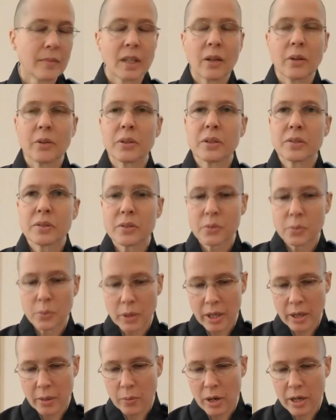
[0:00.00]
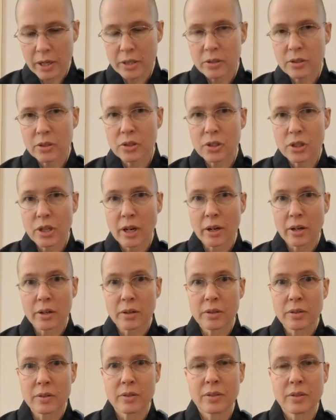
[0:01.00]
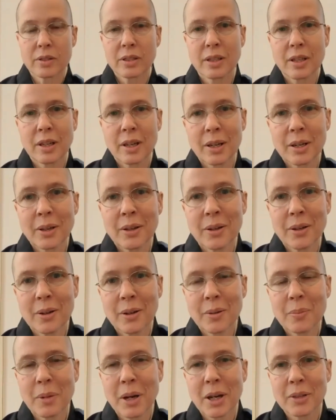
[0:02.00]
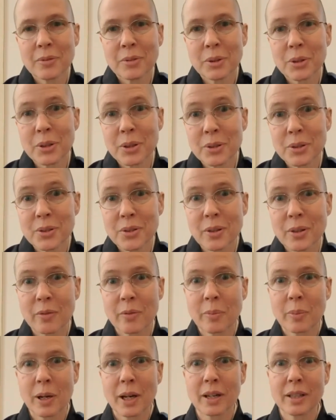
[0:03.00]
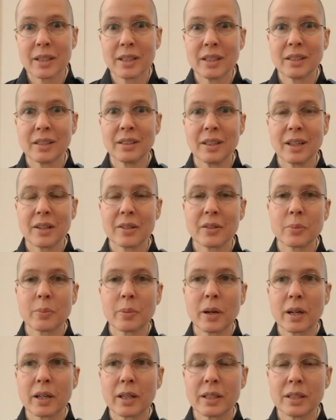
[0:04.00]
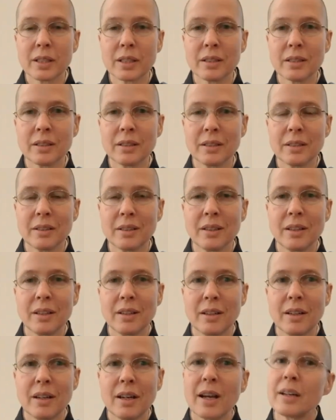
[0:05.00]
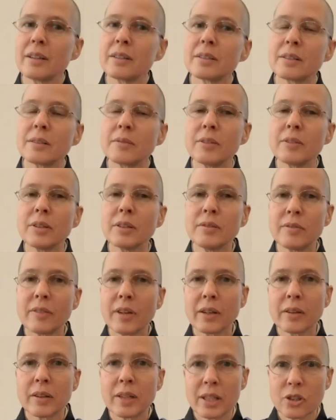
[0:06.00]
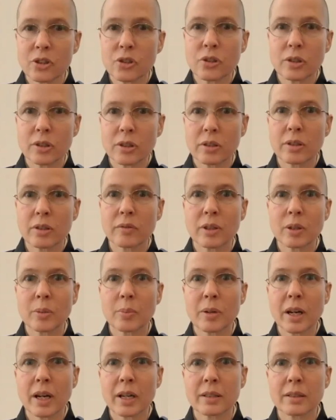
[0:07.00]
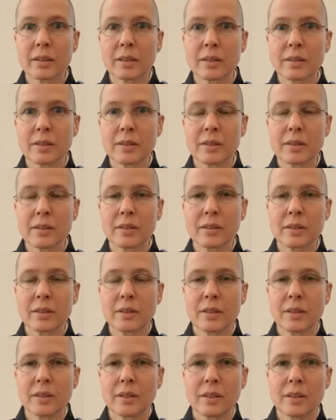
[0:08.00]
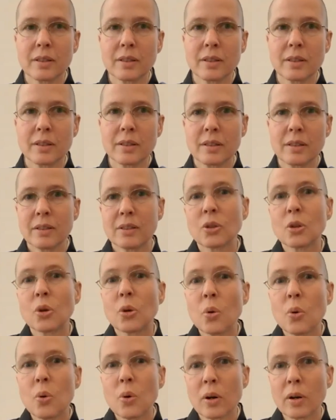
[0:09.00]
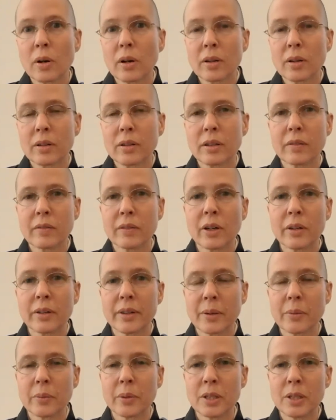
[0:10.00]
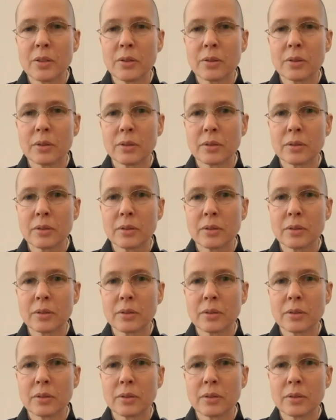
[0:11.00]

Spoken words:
This is what I wanted to share today. Mindfulness of body is the very foundation of our practice, the core of all that we do.